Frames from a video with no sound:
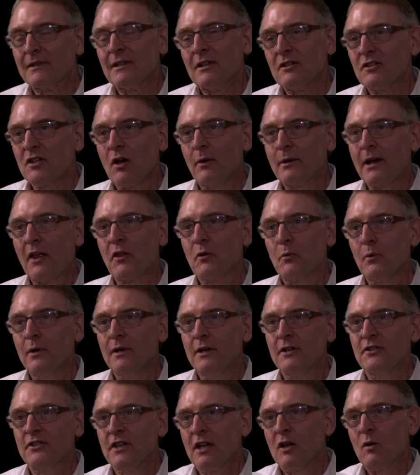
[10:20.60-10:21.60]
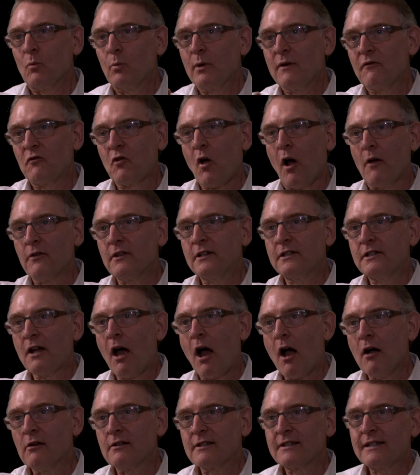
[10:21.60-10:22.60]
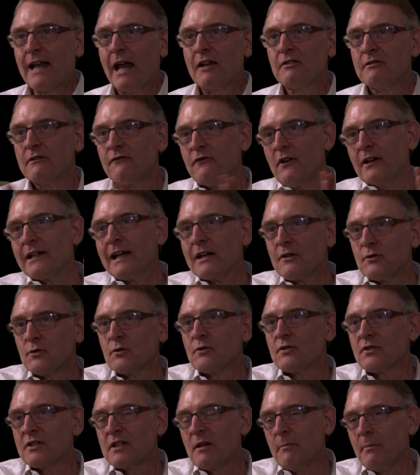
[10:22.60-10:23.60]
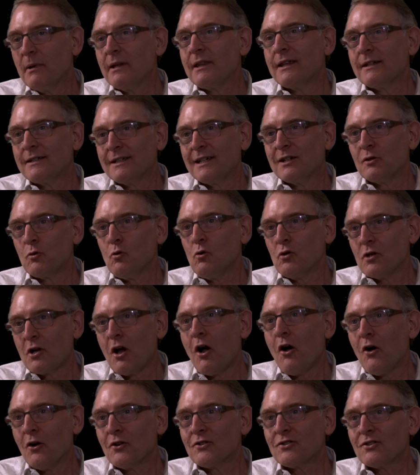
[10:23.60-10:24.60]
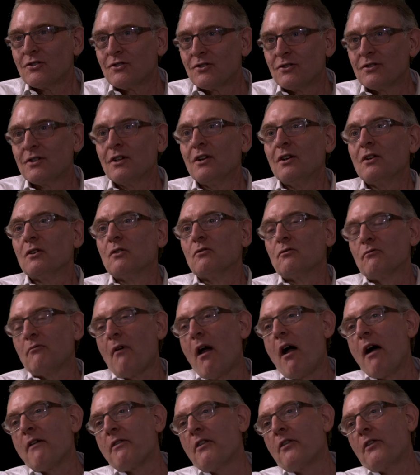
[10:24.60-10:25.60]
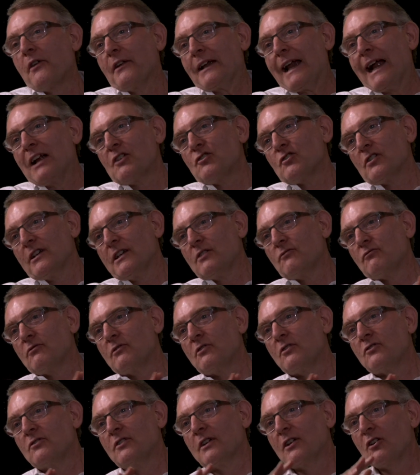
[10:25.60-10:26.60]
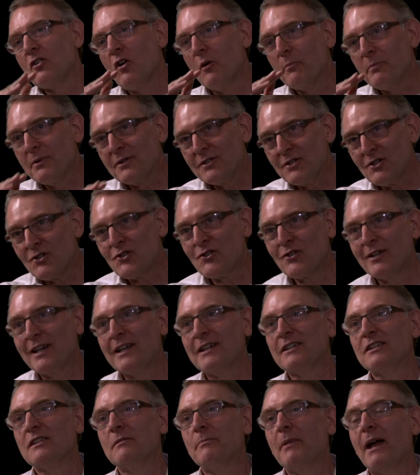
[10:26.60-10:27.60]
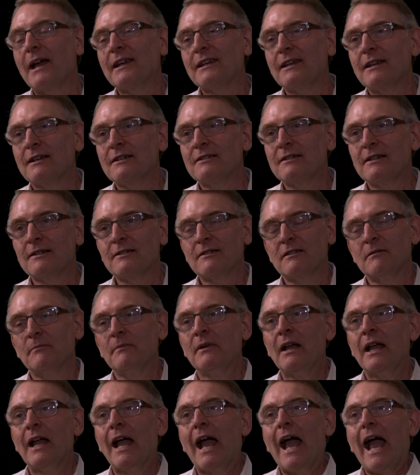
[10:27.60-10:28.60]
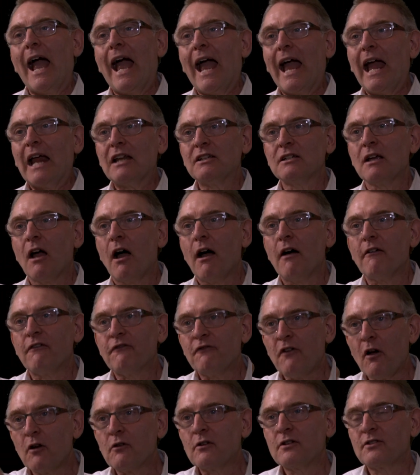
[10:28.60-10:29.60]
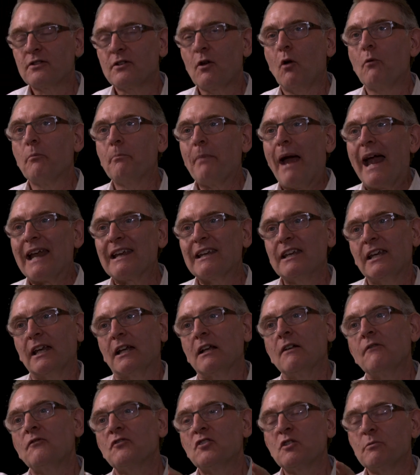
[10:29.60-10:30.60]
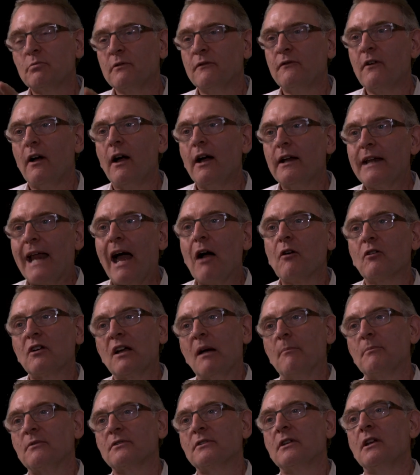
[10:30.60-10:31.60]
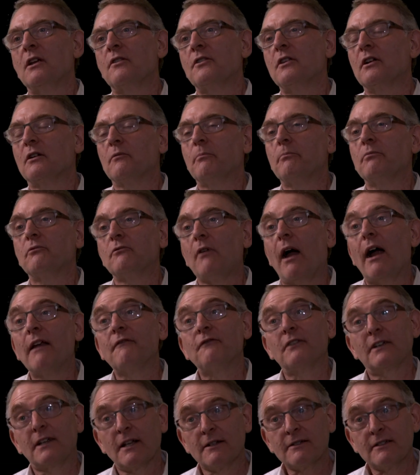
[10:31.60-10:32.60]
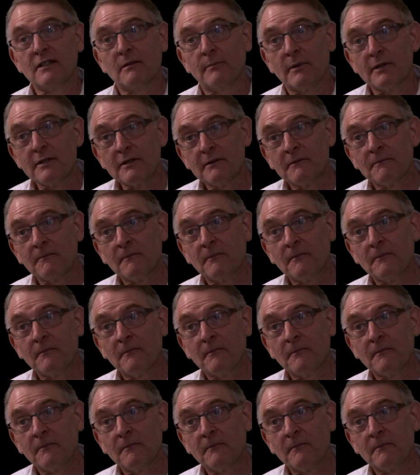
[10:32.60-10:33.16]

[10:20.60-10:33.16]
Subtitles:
So in other words, we've got the dial set to financial stability at all costs rather than actually introducing competition into the banking system and a focus on banking to provide outcomes that are right for customers.